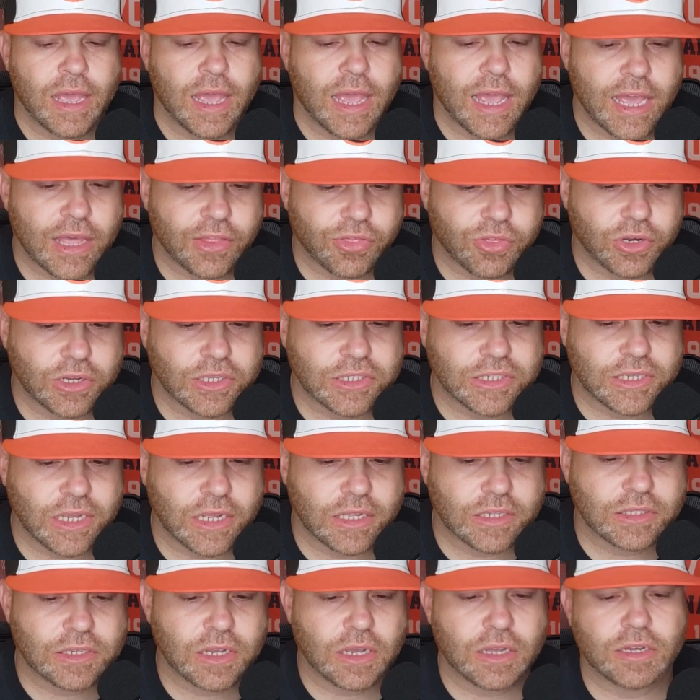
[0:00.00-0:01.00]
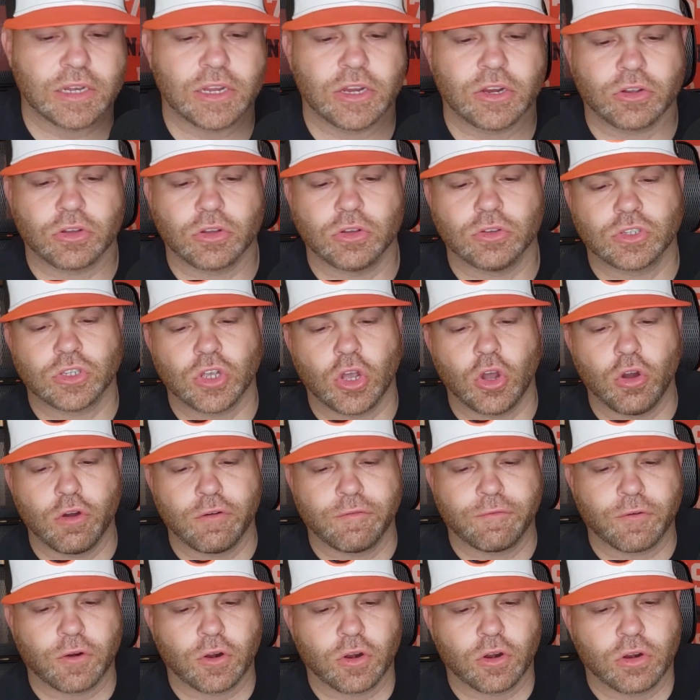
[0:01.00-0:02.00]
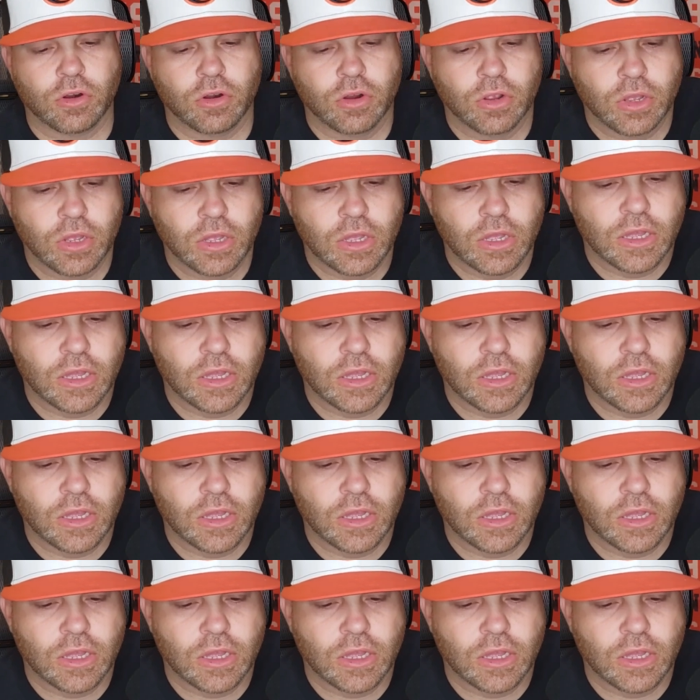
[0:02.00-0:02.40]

Anthony Santander goes 0 for.